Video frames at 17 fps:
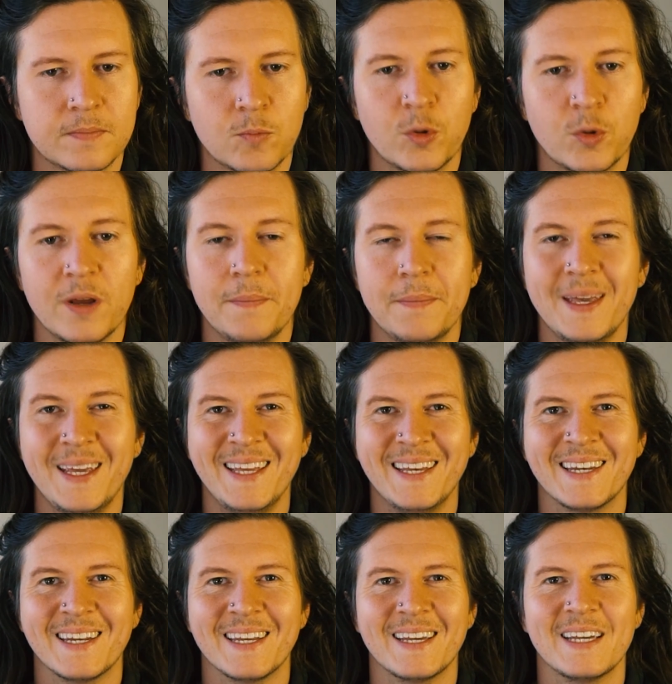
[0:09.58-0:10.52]
What I
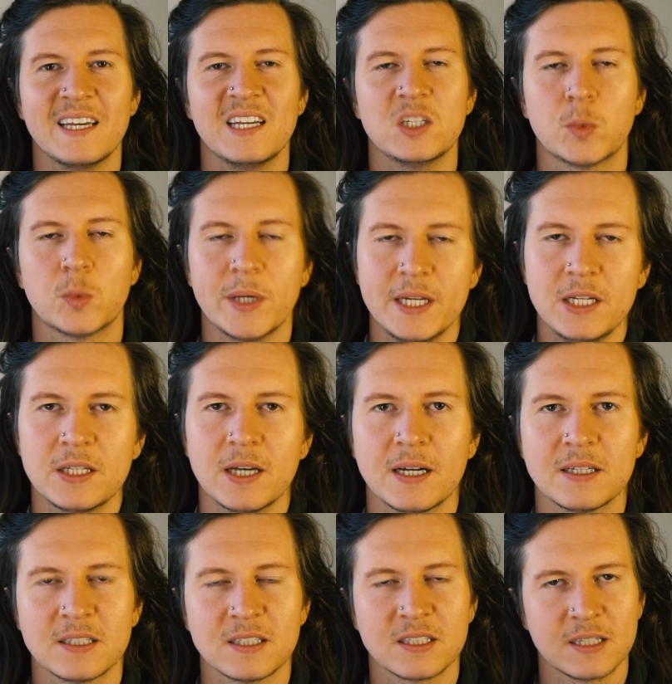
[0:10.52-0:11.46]
mean is we need to
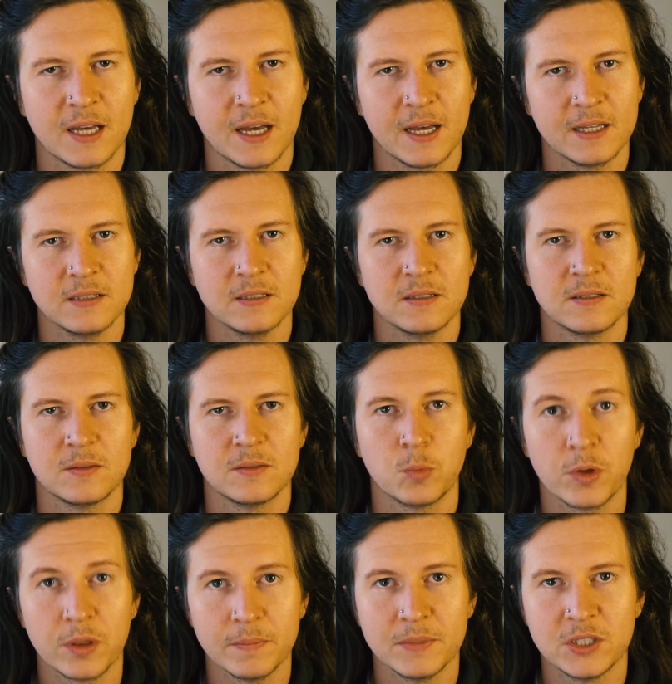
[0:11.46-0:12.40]
understand
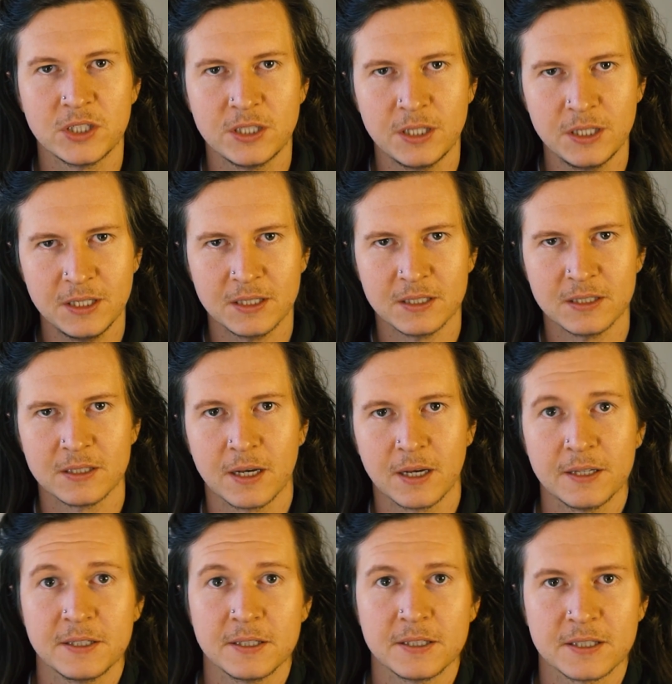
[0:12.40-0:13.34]
what the machines
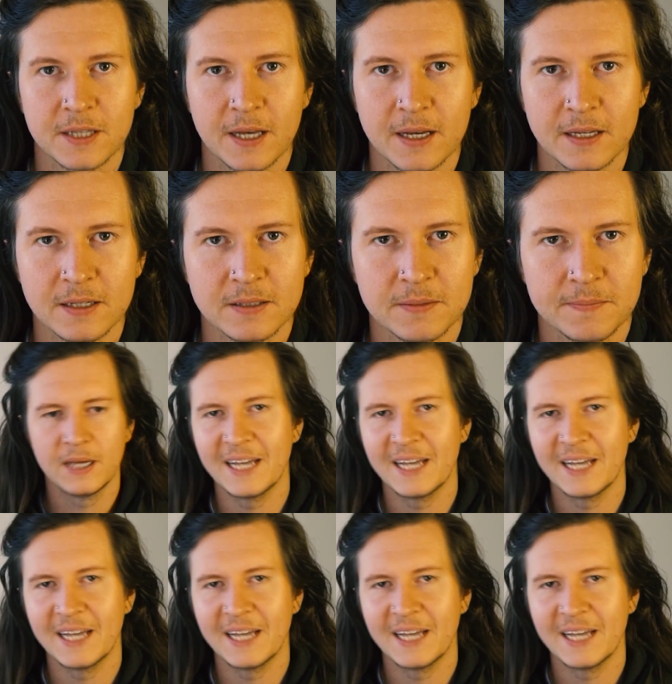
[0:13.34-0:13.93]
understand.